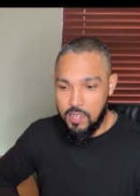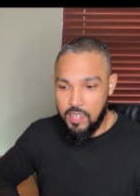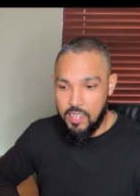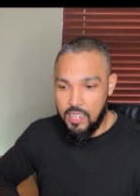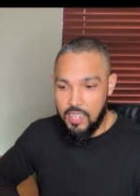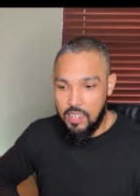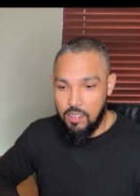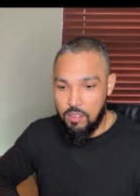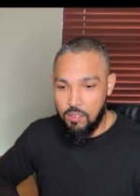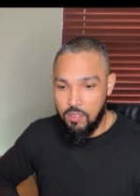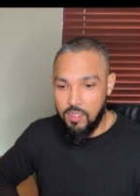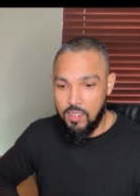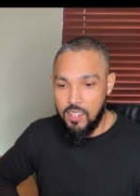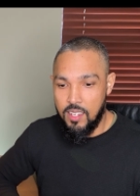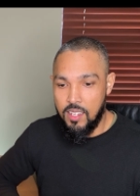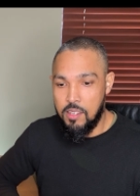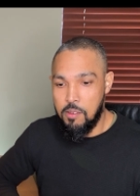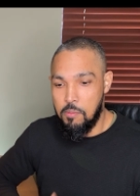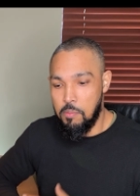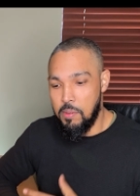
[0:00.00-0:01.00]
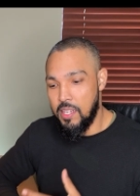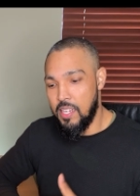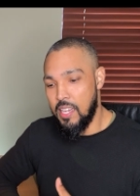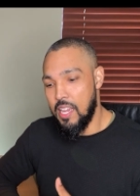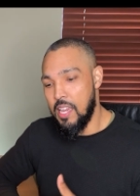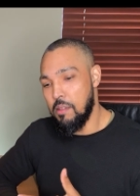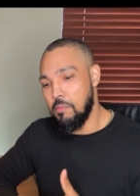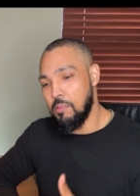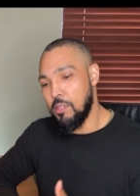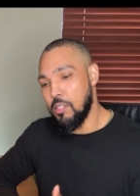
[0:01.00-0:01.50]
around being
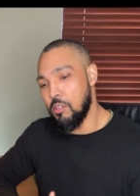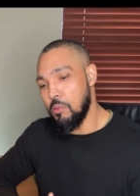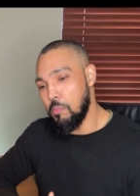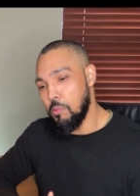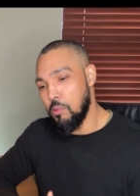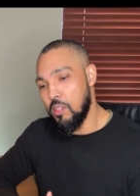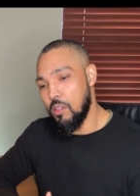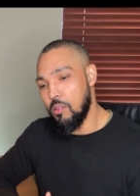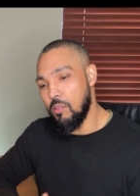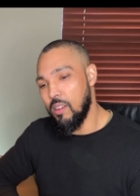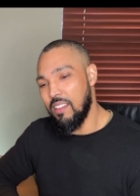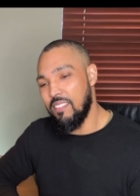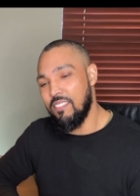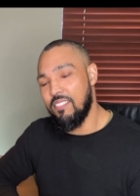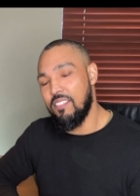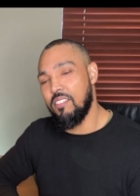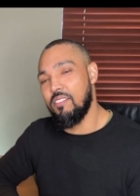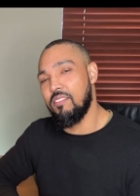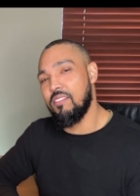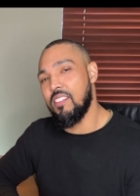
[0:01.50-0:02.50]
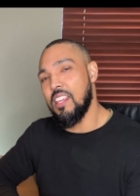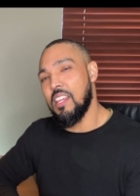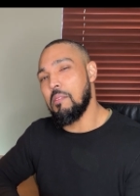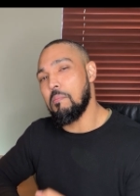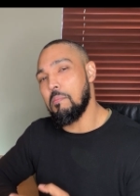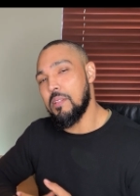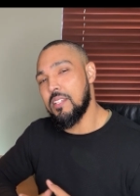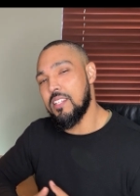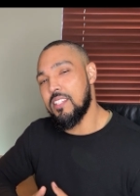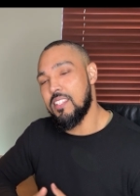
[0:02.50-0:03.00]
able to put away fifteen
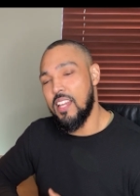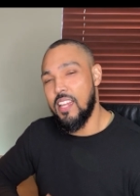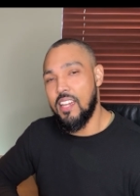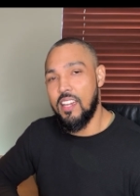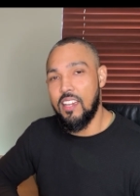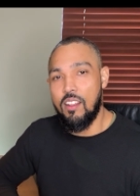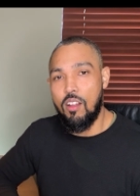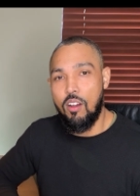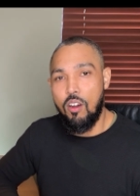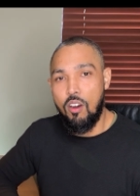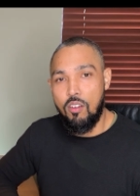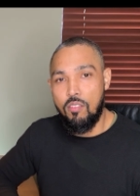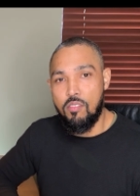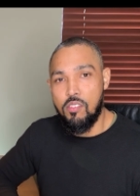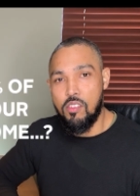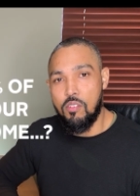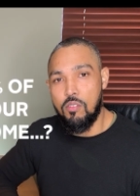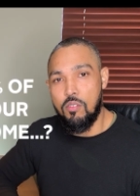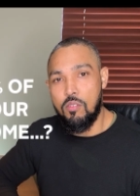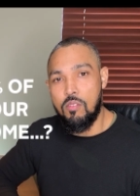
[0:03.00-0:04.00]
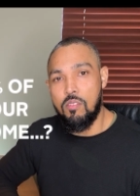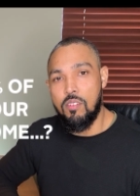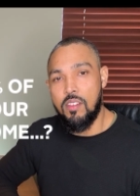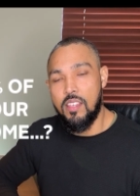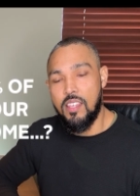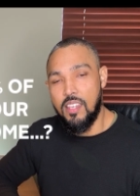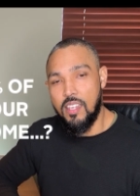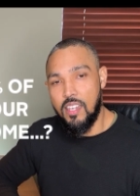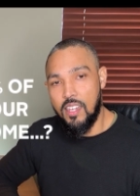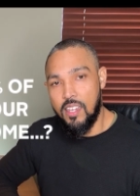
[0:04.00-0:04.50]
percent of your
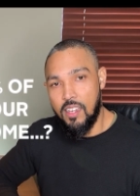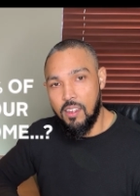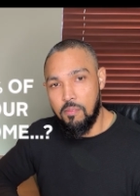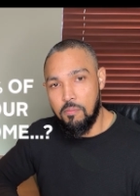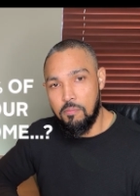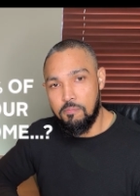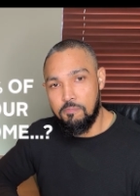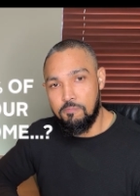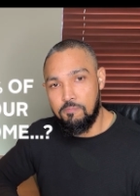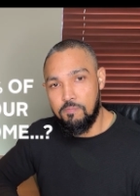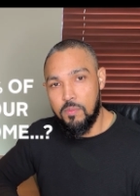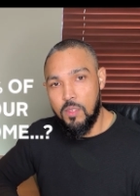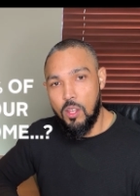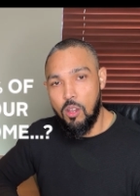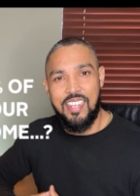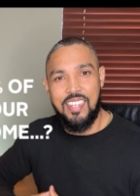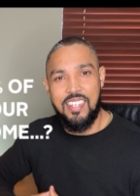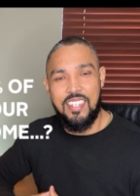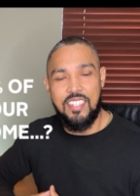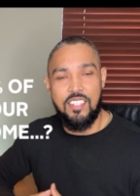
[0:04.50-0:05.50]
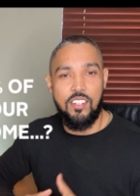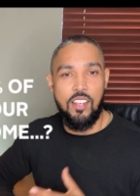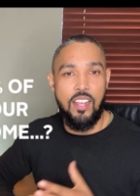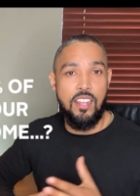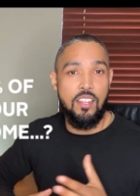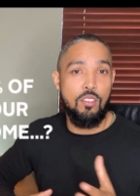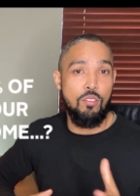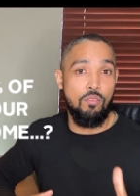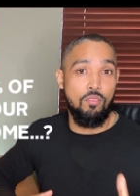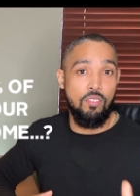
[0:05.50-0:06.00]
income. It's going
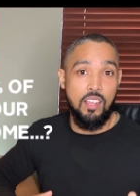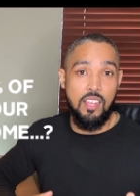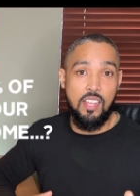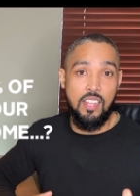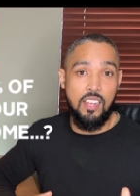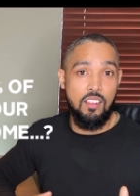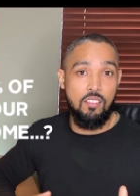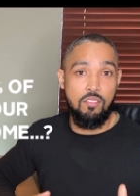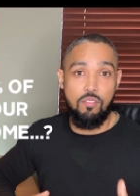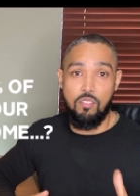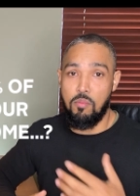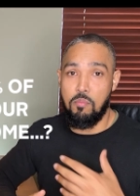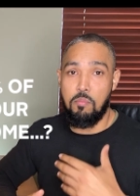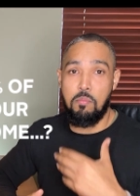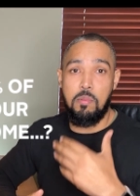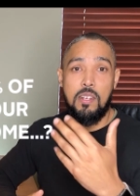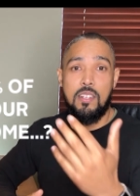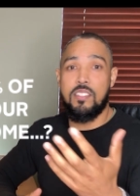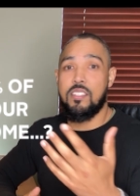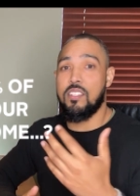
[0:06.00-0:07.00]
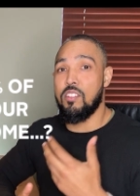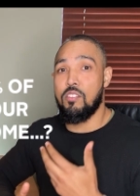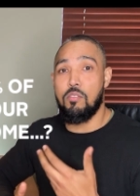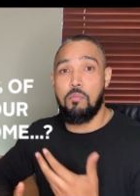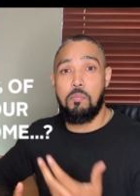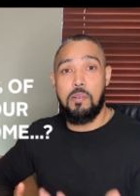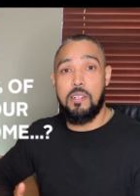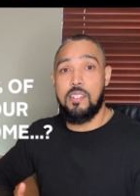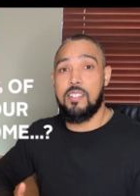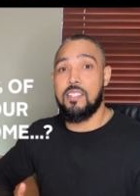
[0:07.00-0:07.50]
to vary from person to
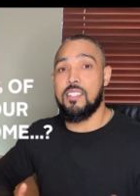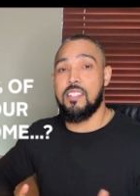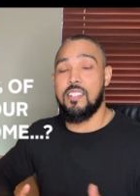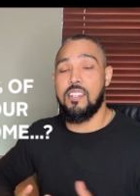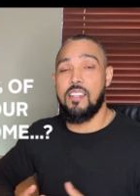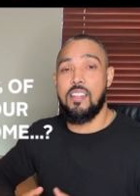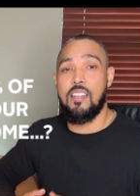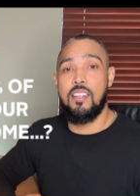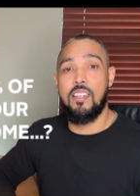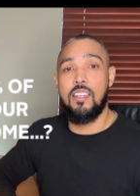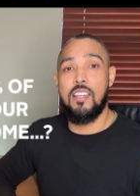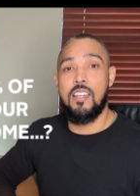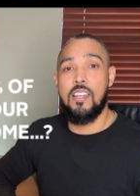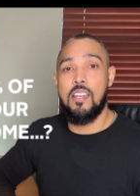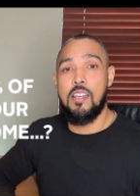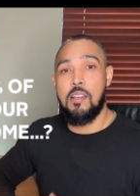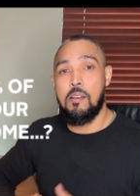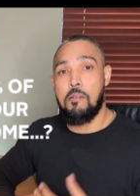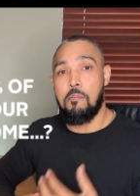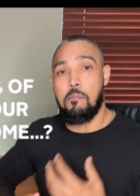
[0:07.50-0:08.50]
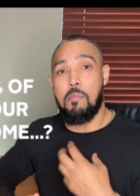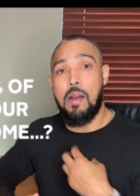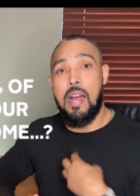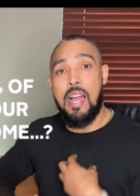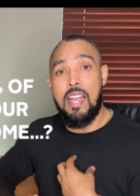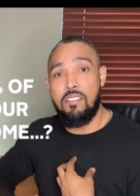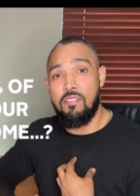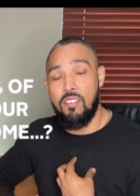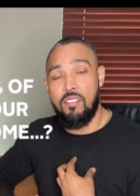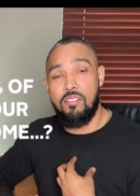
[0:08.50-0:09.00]
person.
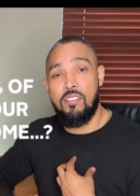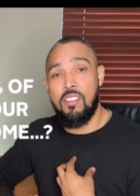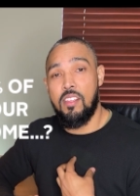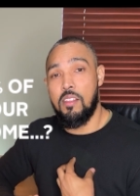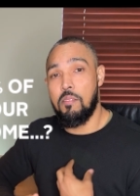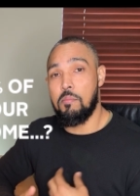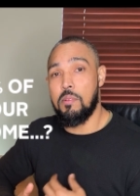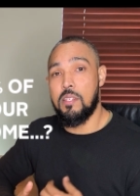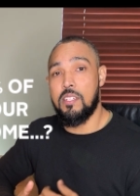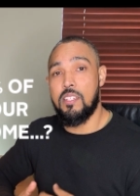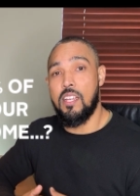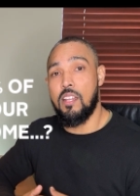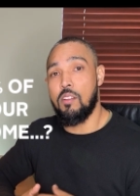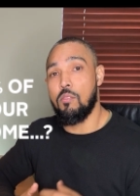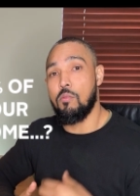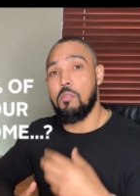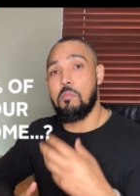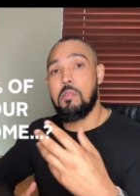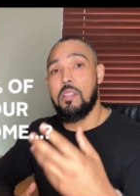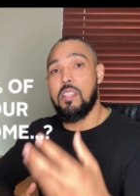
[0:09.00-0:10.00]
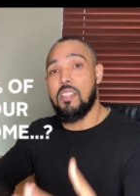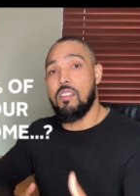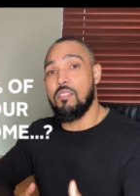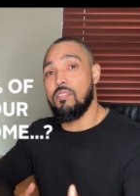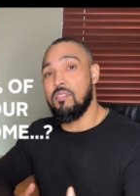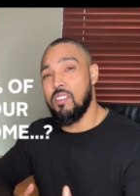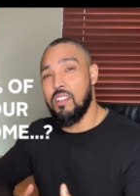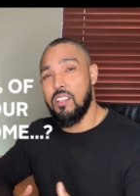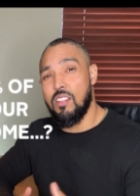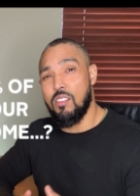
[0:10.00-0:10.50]
My fifteen percent would be
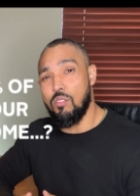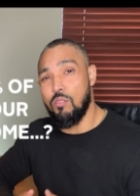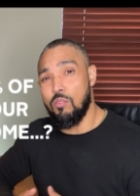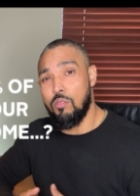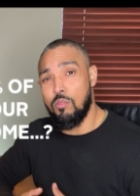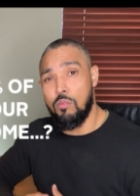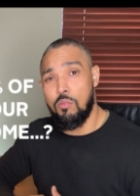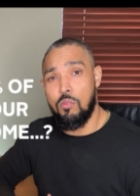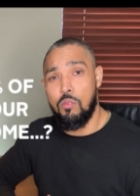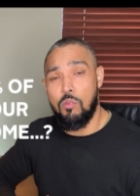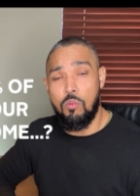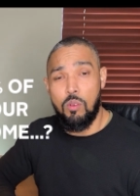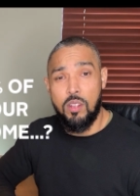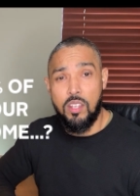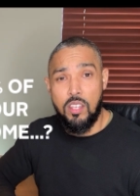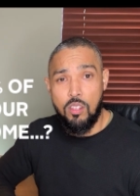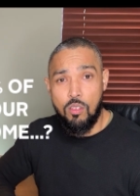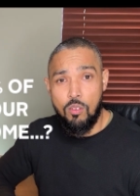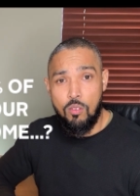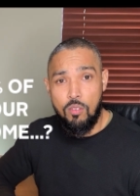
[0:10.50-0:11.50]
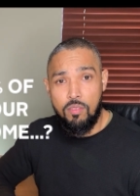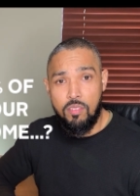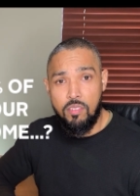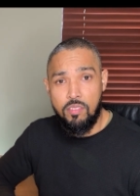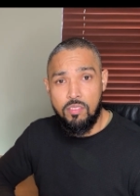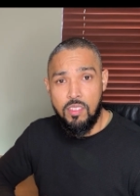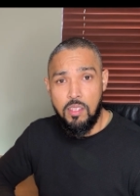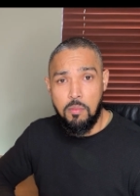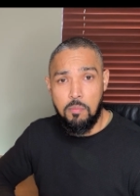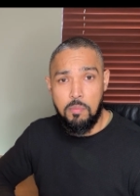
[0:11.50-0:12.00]
different to what your
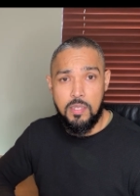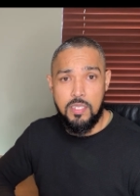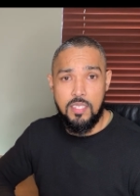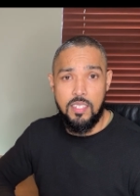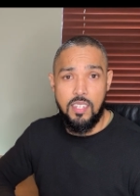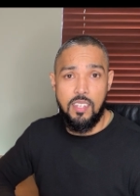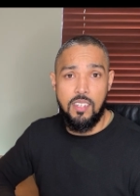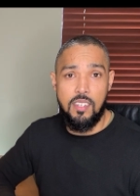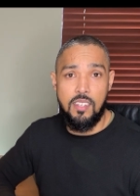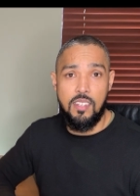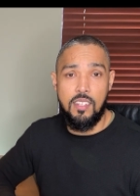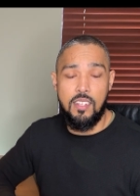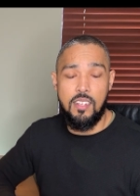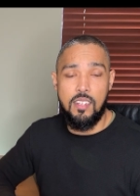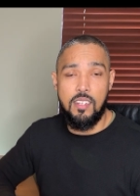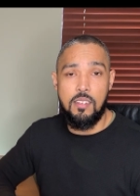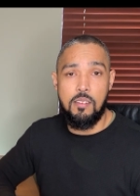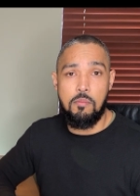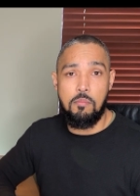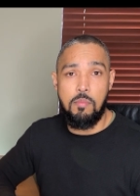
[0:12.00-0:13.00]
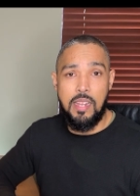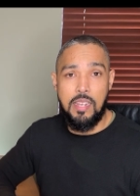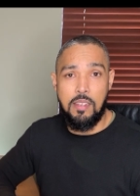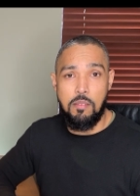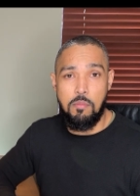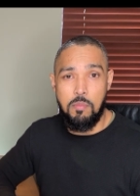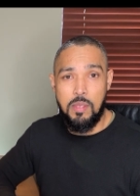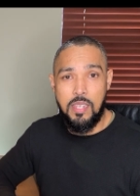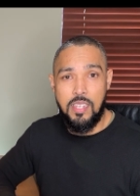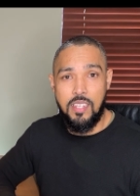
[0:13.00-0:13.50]
fifteen percent uh,
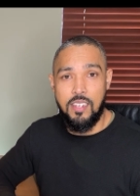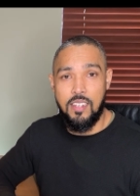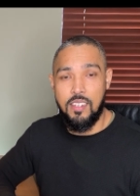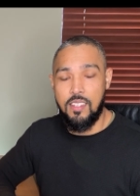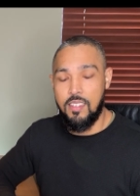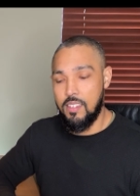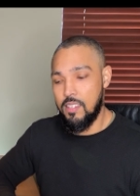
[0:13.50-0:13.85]
might mean